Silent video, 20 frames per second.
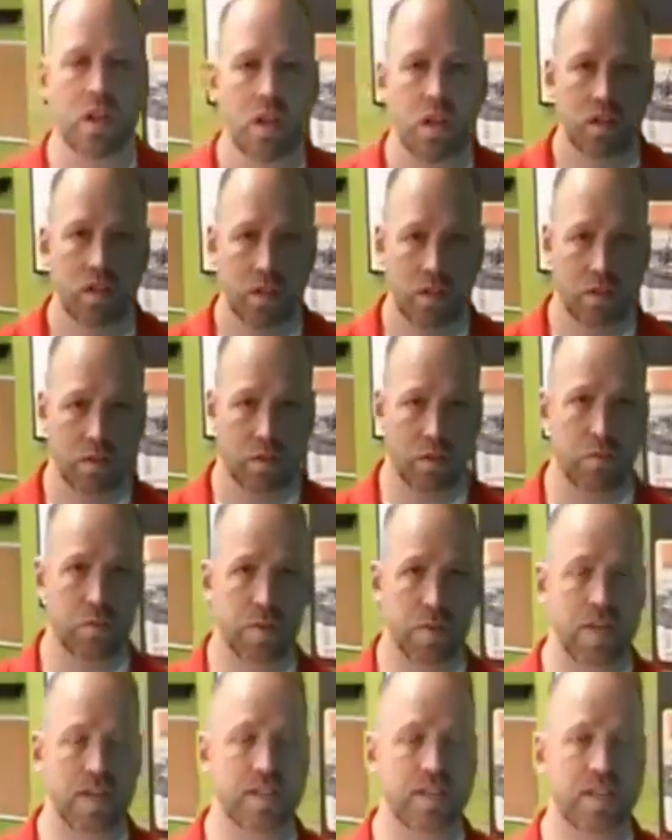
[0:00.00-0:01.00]
The third
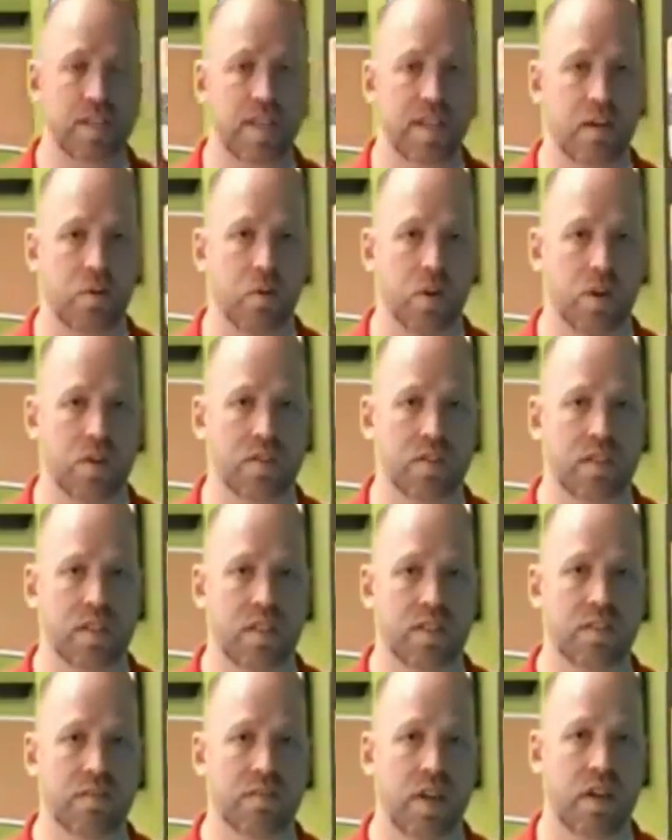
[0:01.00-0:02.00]
piece in that wants and
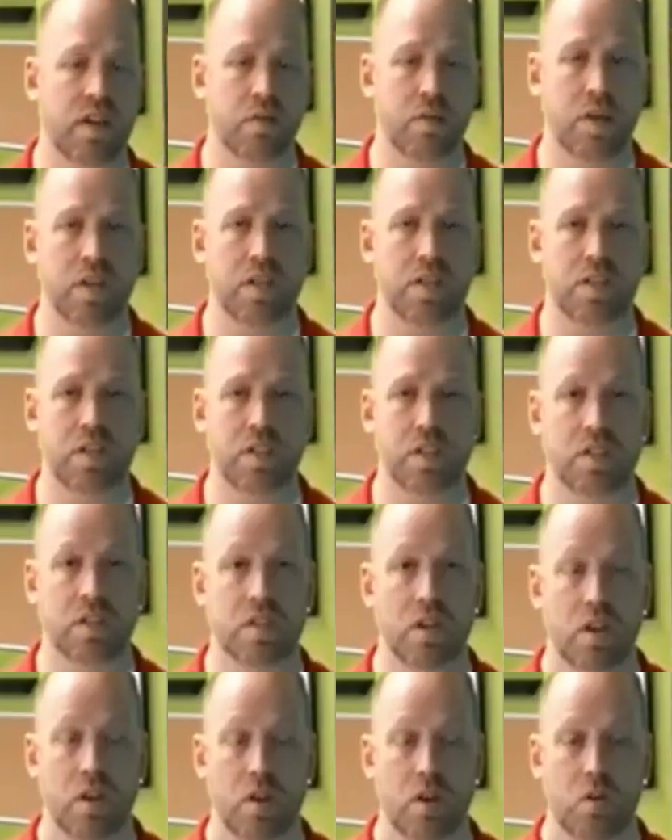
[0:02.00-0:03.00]
needs evaluation
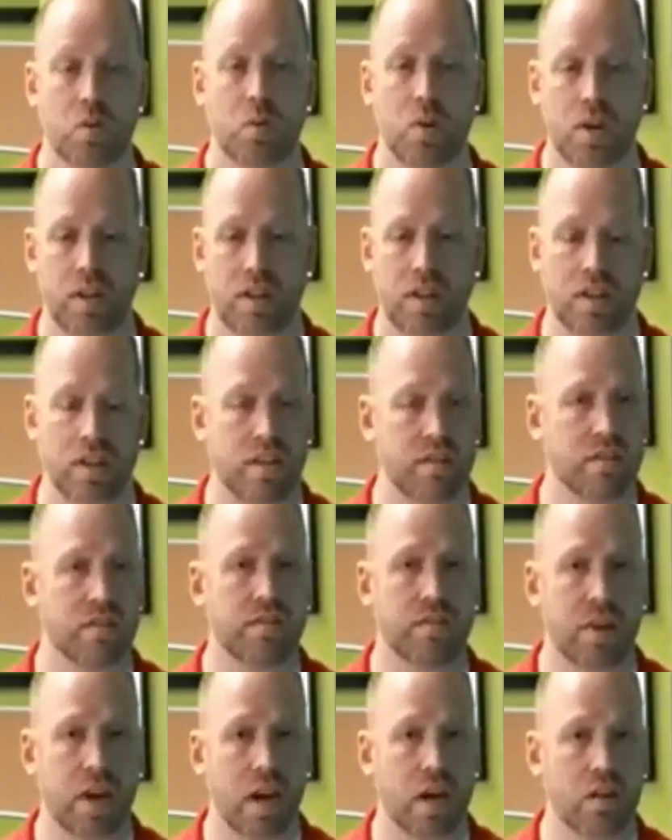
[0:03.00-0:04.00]
is, where do they live and
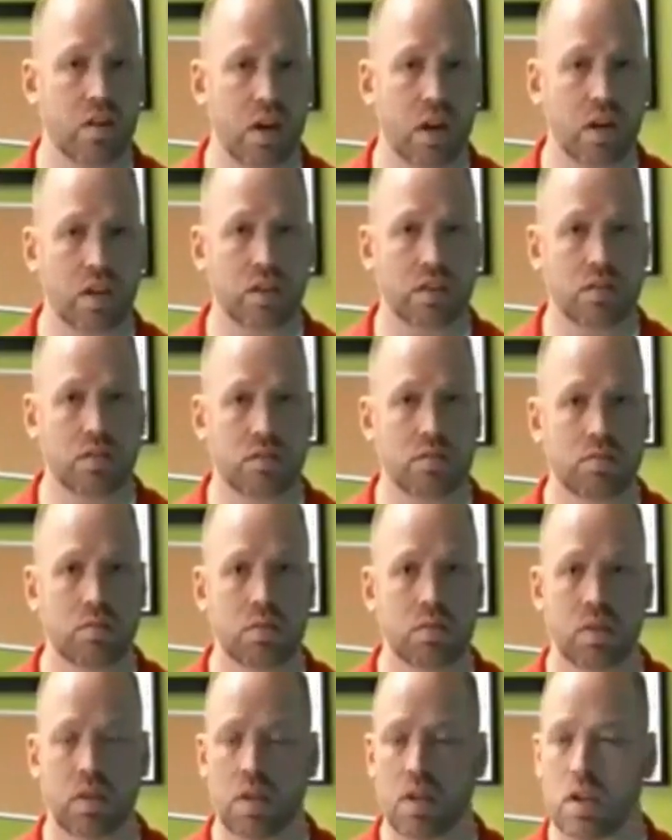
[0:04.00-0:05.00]
for how long?
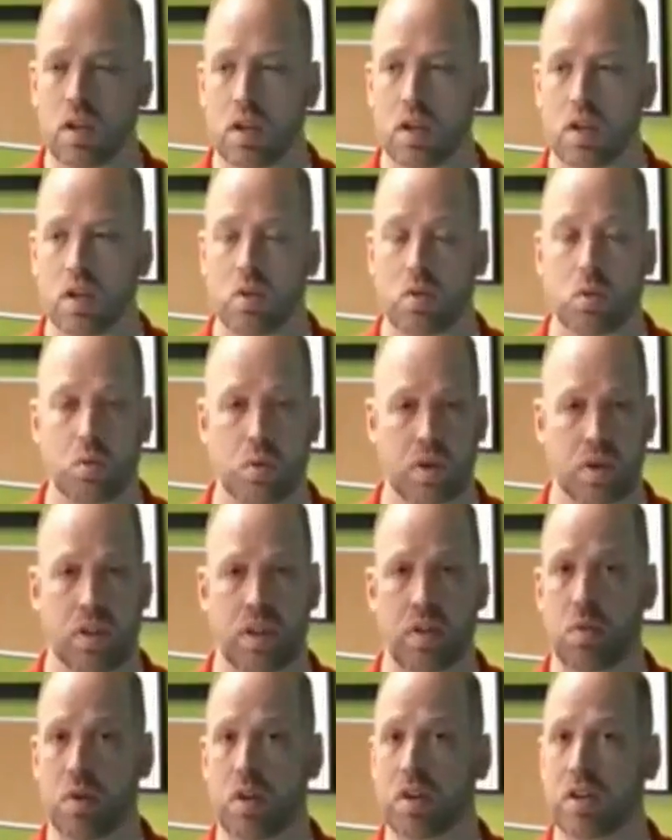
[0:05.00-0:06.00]
Where are
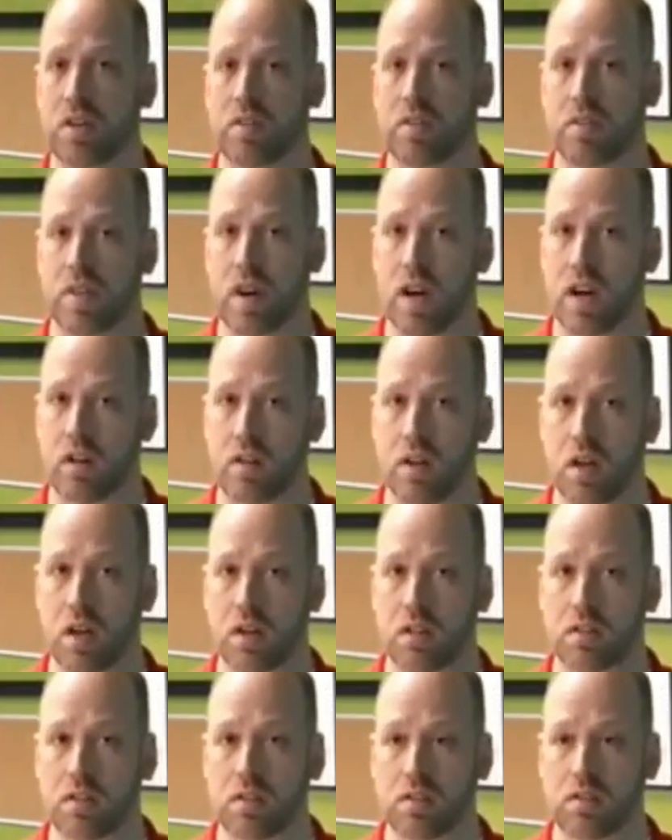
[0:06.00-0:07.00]
they working for how
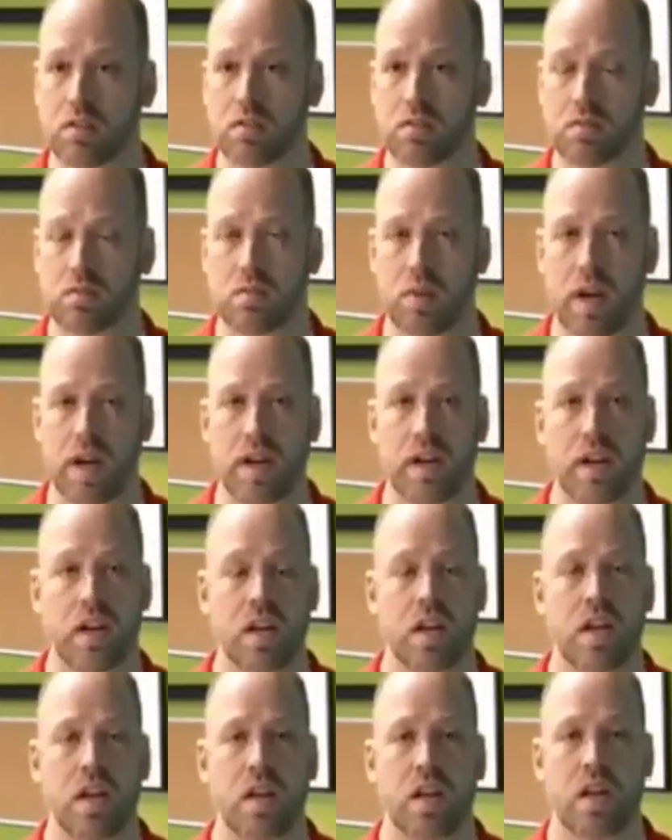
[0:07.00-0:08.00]
long, right?
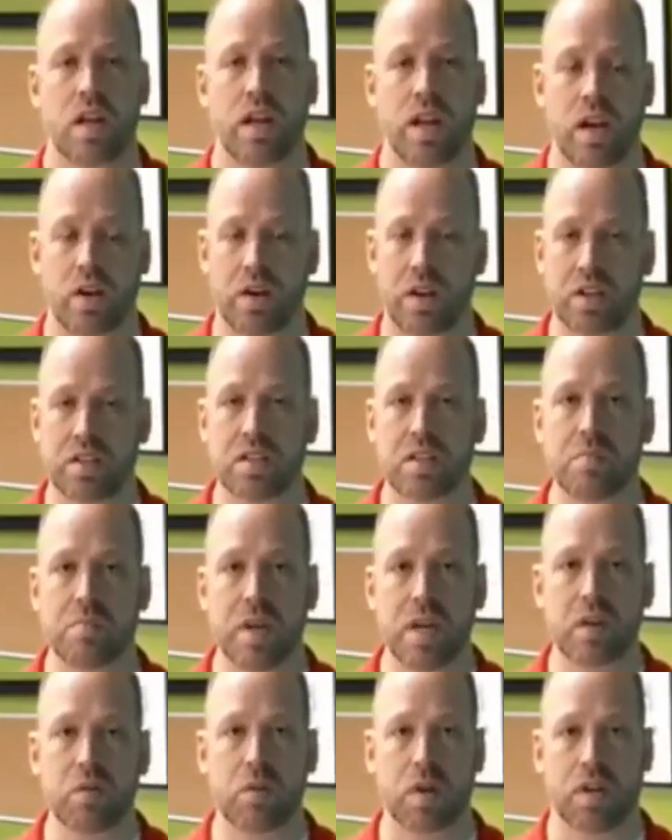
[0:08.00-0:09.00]
Now here's the
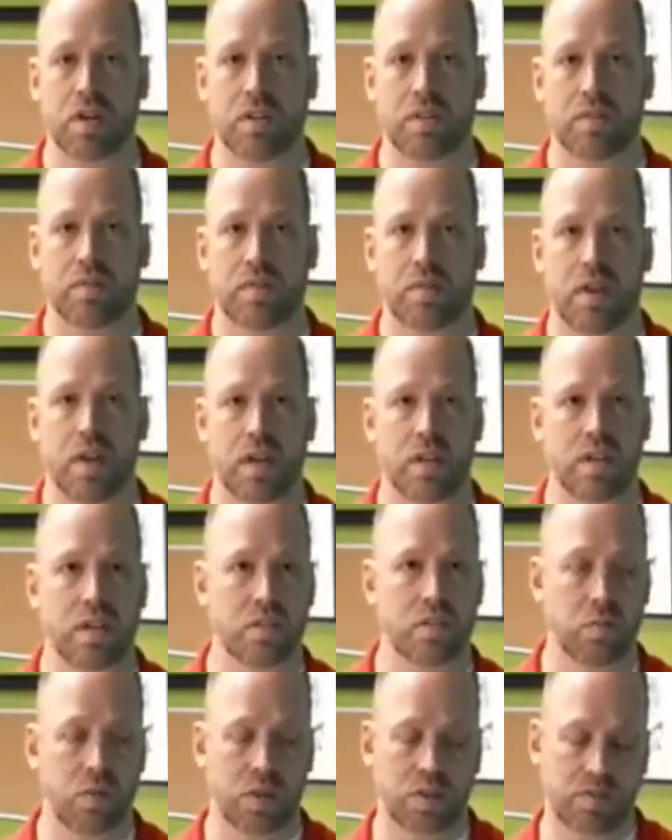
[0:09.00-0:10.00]
big one, and
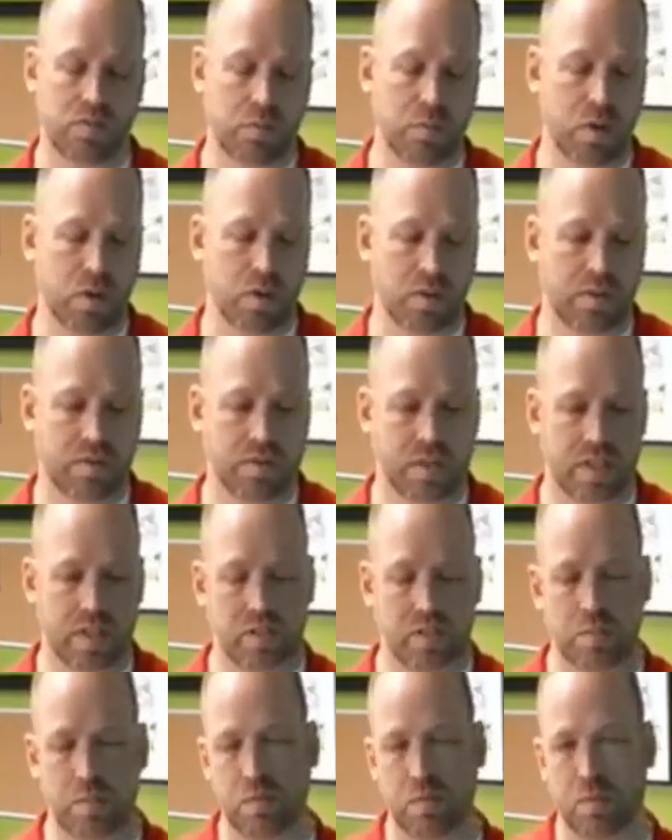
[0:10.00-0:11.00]
this works for both
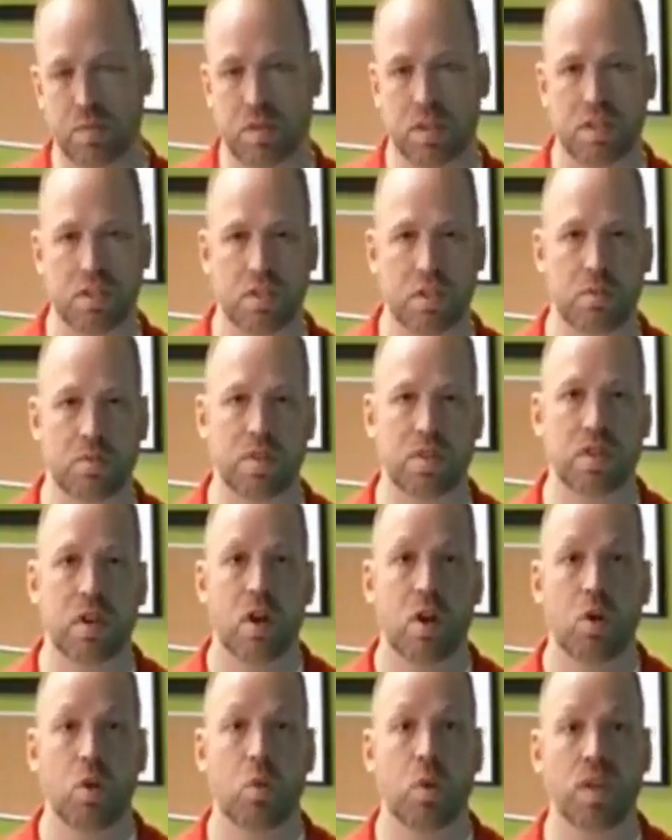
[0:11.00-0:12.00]
salespeople and consumers.
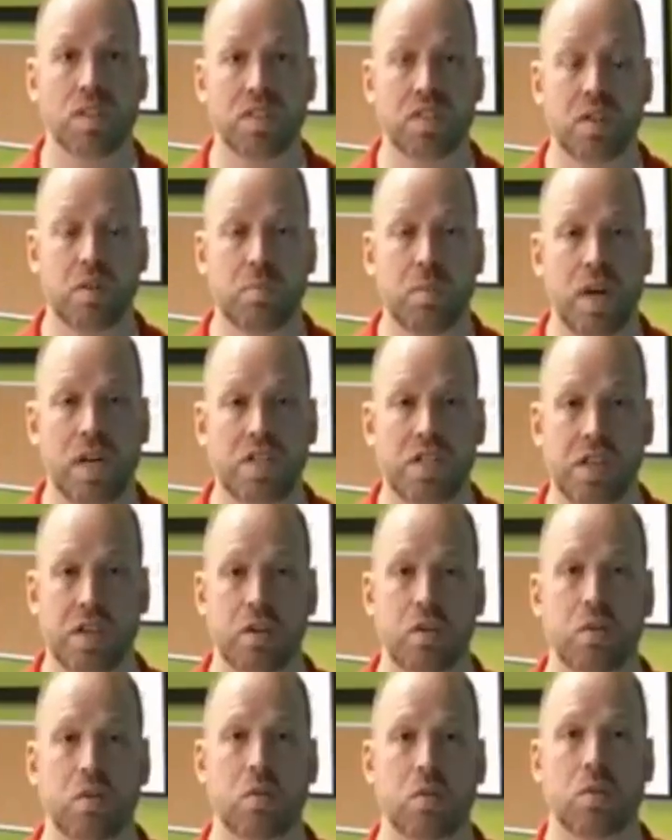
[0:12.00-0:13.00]
What's their
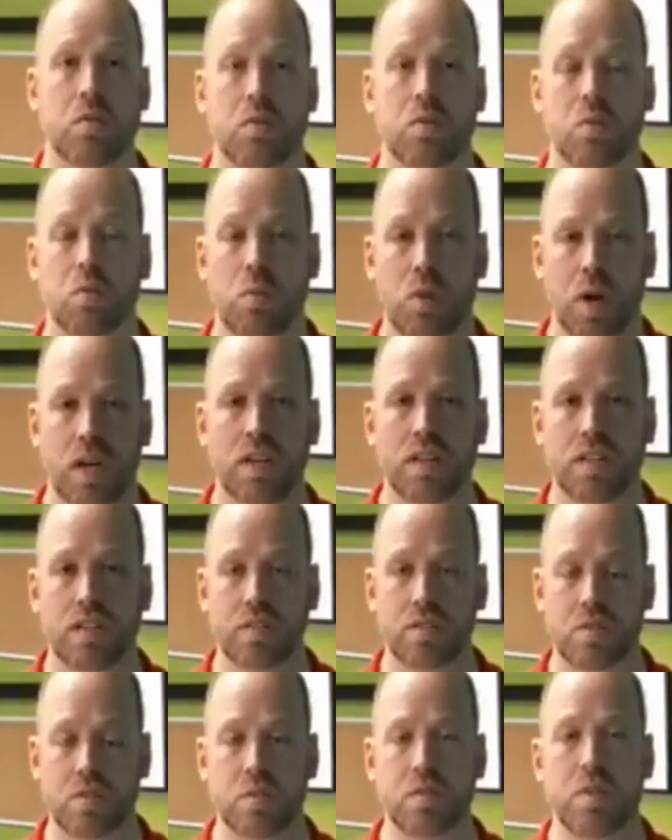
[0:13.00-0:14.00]
budget?
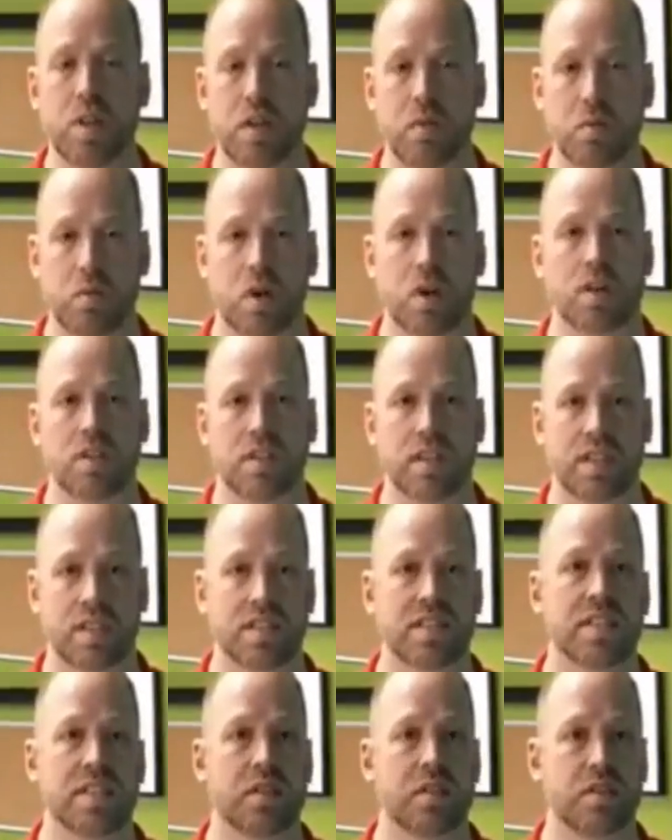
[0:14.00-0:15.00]
What do they want to
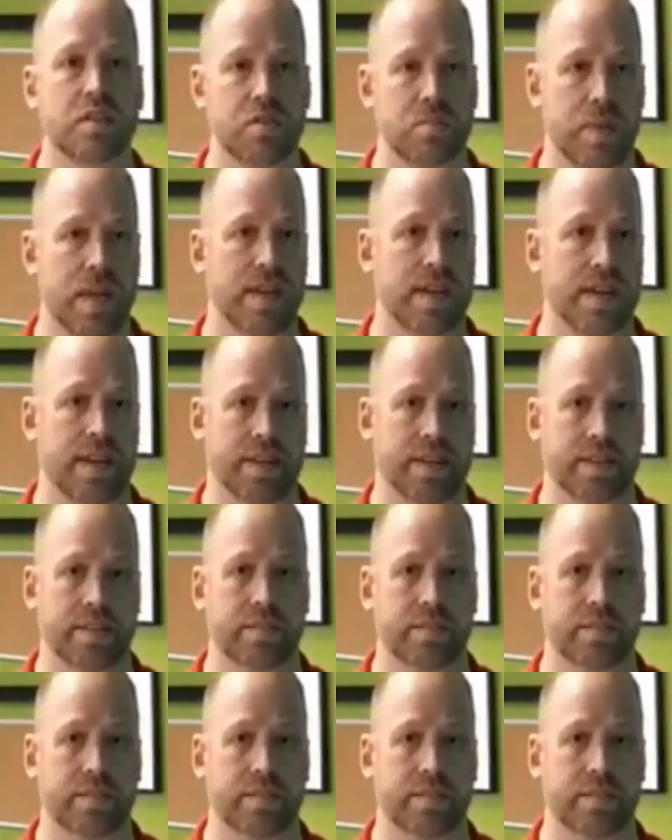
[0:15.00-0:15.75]
consider spending?